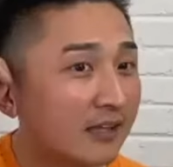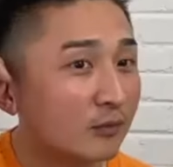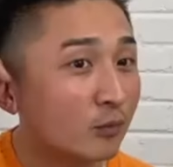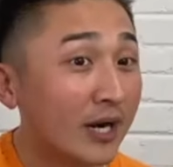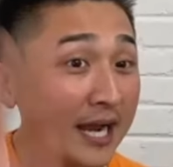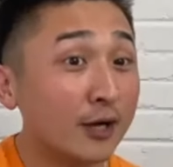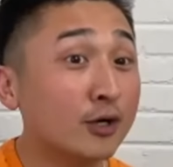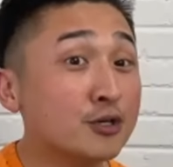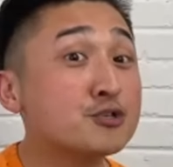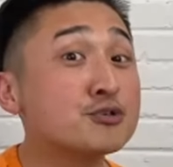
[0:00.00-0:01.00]
heard you
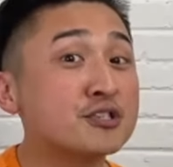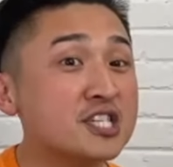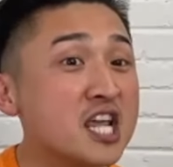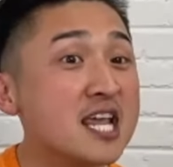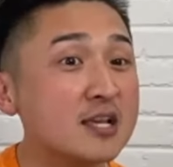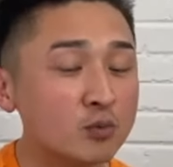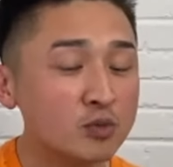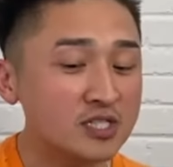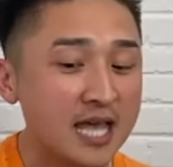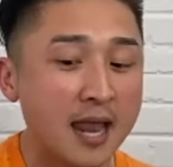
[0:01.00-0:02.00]
say was that
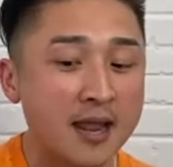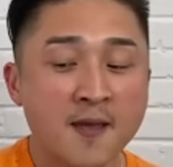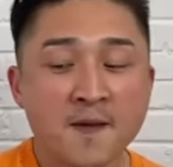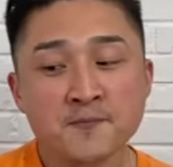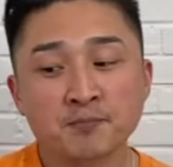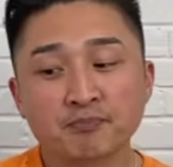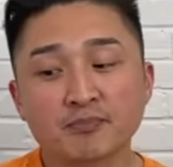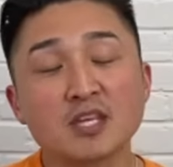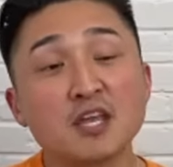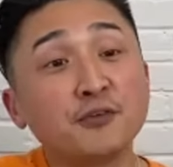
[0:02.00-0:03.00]
if
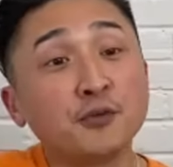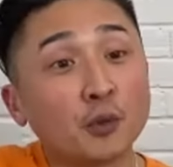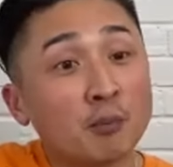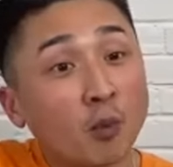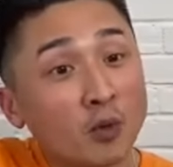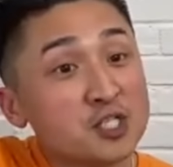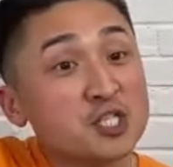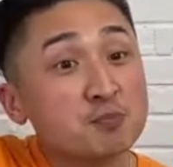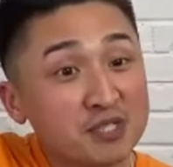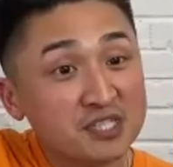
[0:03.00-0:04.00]
you're more
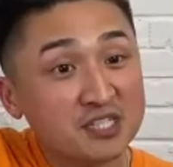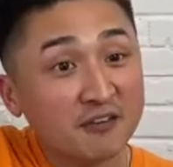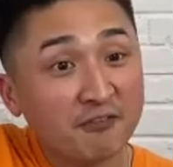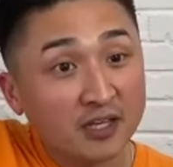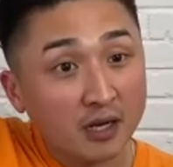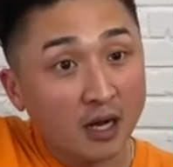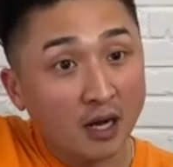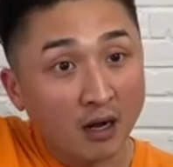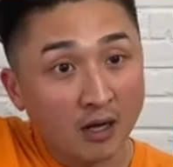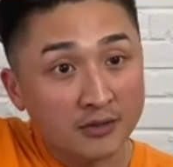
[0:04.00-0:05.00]
specific on your
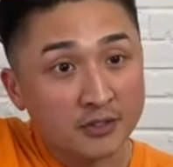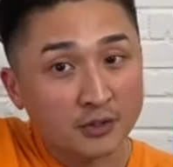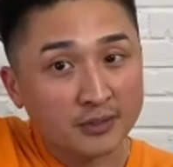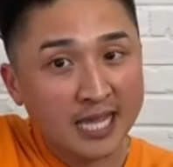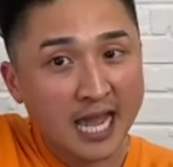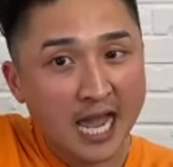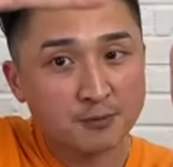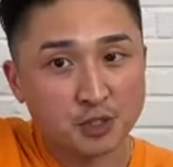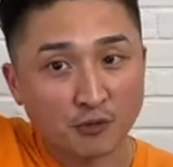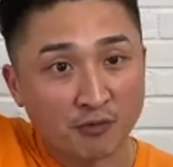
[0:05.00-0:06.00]
capture from
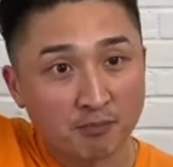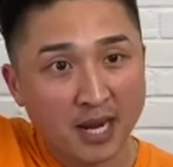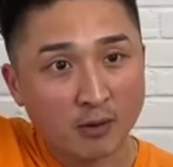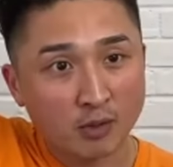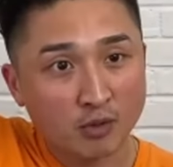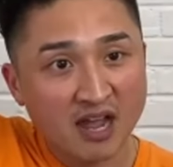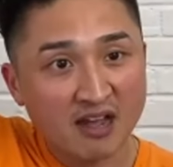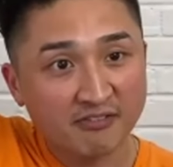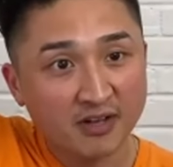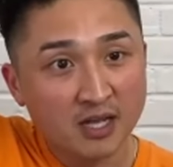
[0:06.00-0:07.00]
paragraph,
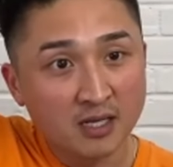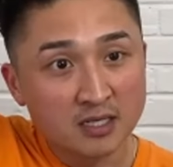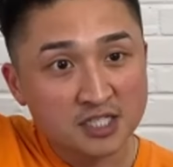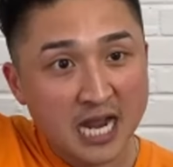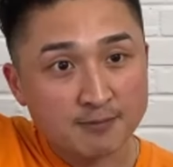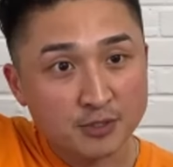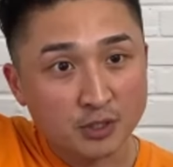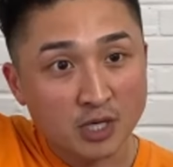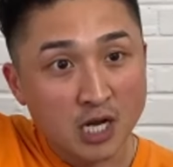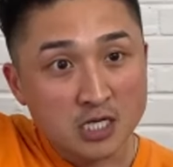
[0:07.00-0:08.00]
chapter to
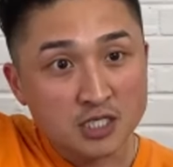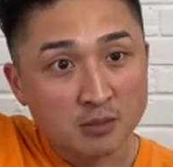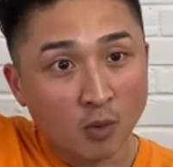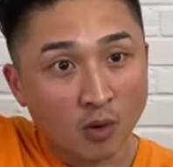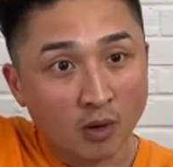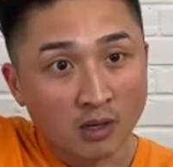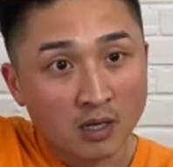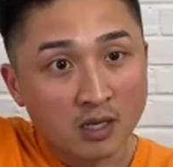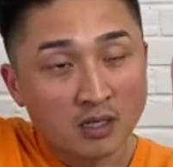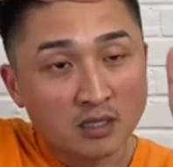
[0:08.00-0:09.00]
more
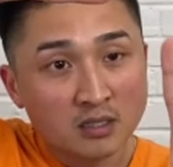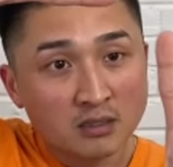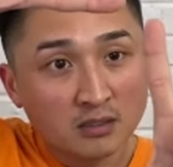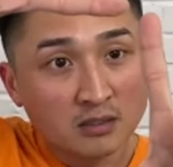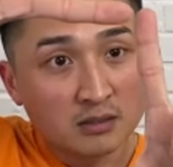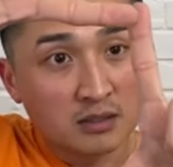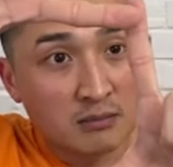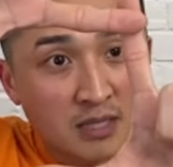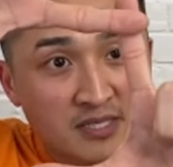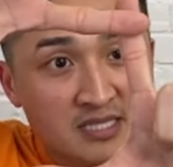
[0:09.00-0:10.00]
maybe a
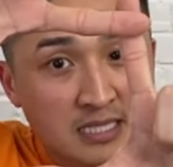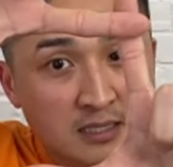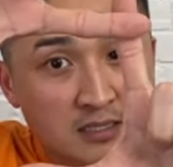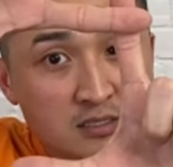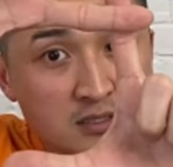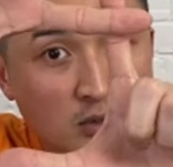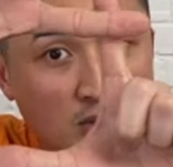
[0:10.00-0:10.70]
sentence or a phrase